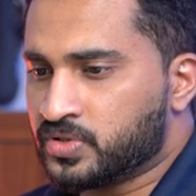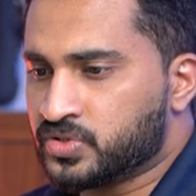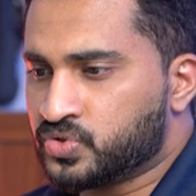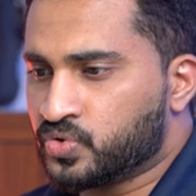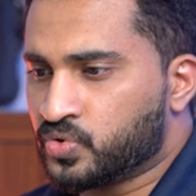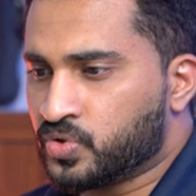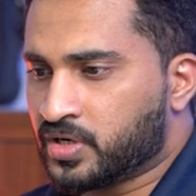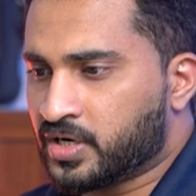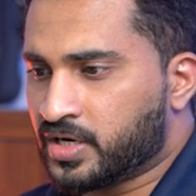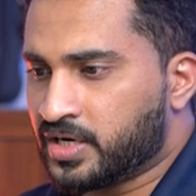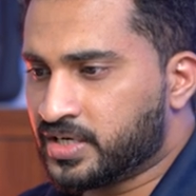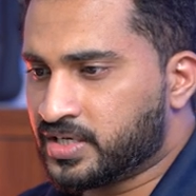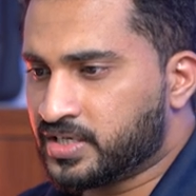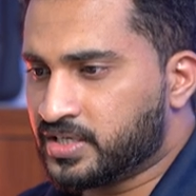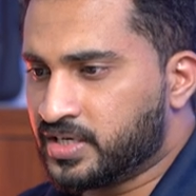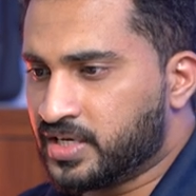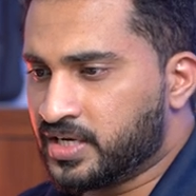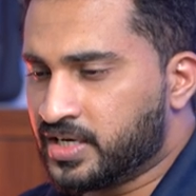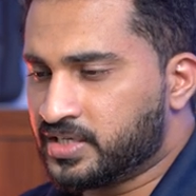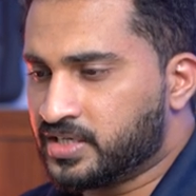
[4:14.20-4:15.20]
once you click
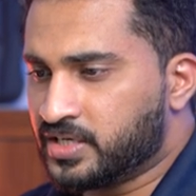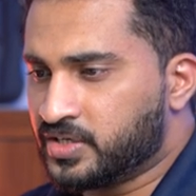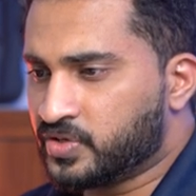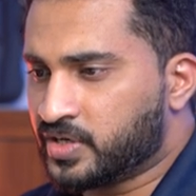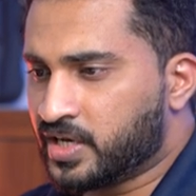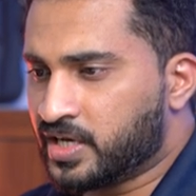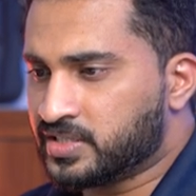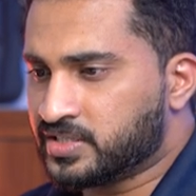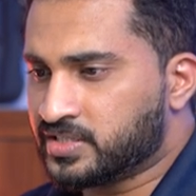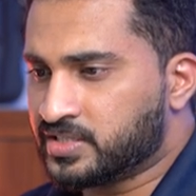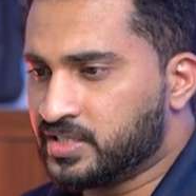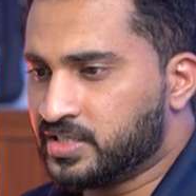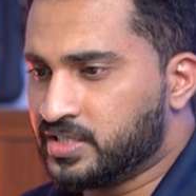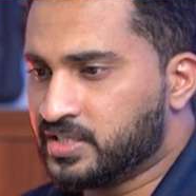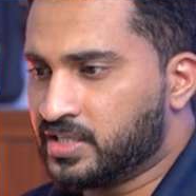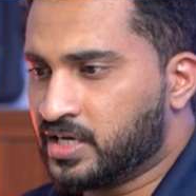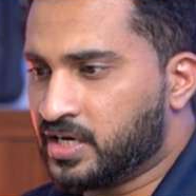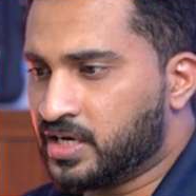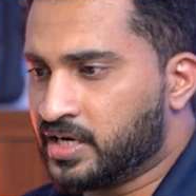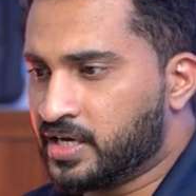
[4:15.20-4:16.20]
it, you can
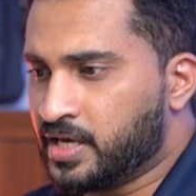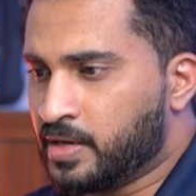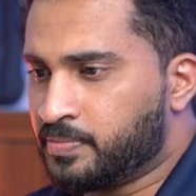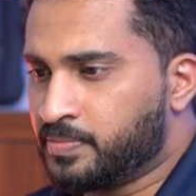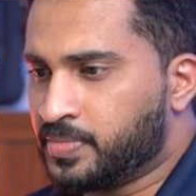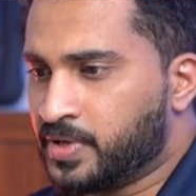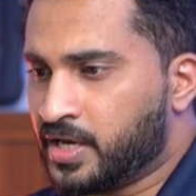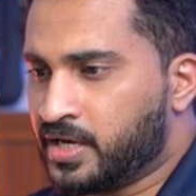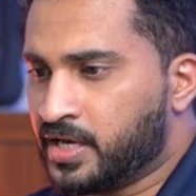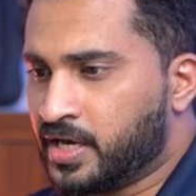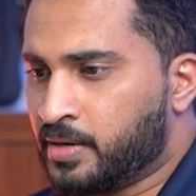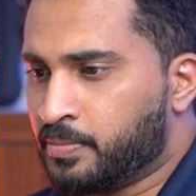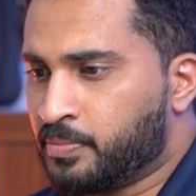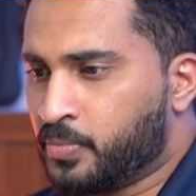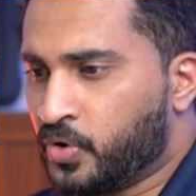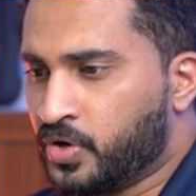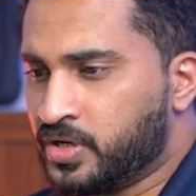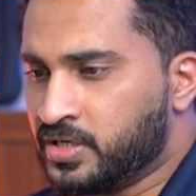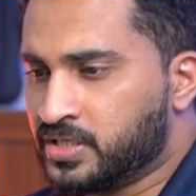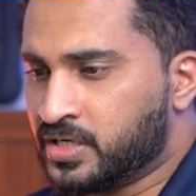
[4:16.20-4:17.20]
see the API
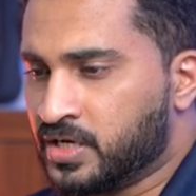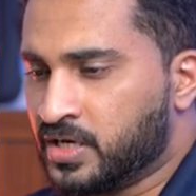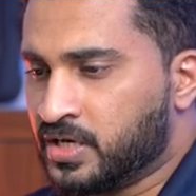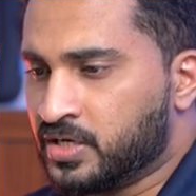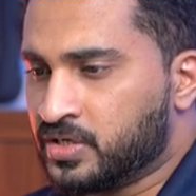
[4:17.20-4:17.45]
endpoint.